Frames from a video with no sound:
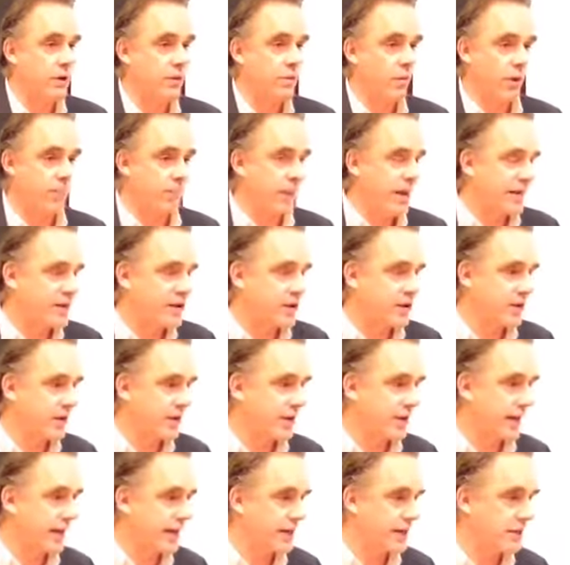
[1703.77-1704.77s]
what makes you
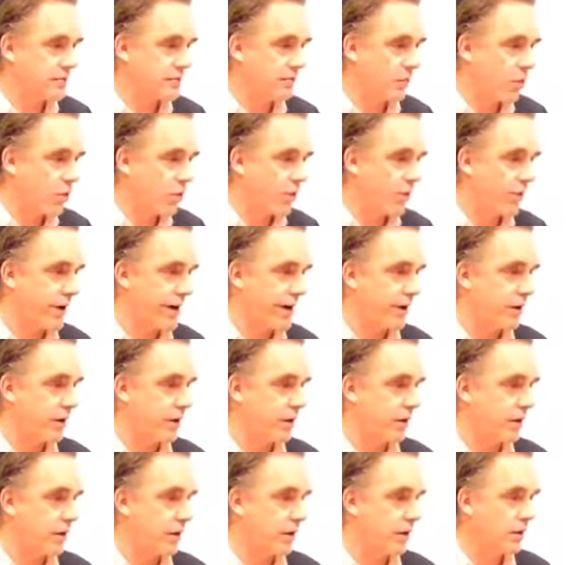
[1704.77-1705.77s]
think that isn't more real?
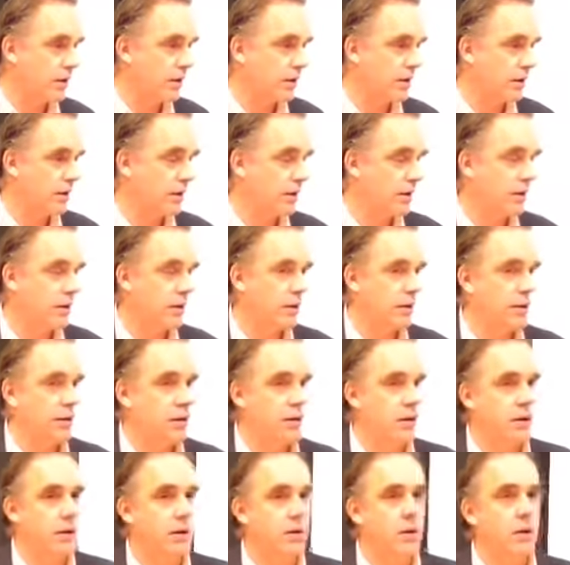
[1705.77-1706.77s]

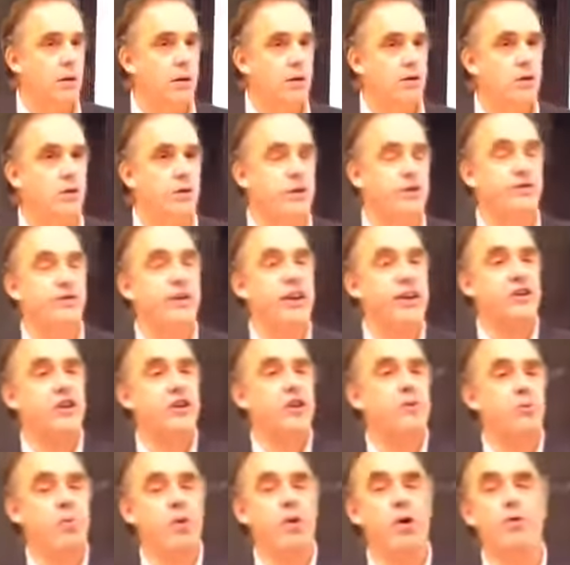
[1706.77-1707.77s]
So is
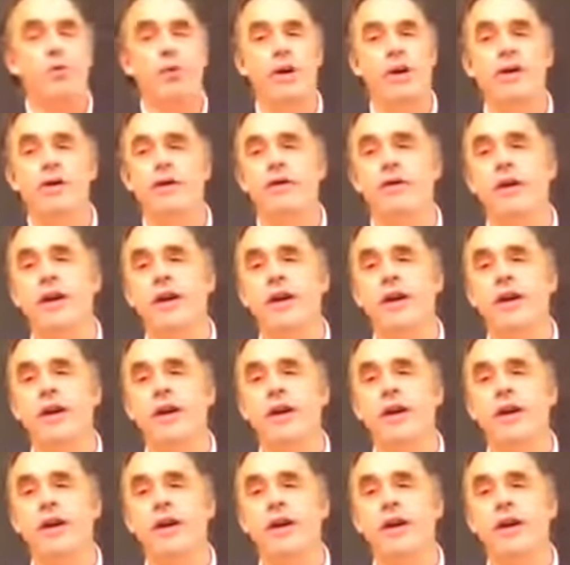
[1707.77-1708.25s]
fiction more real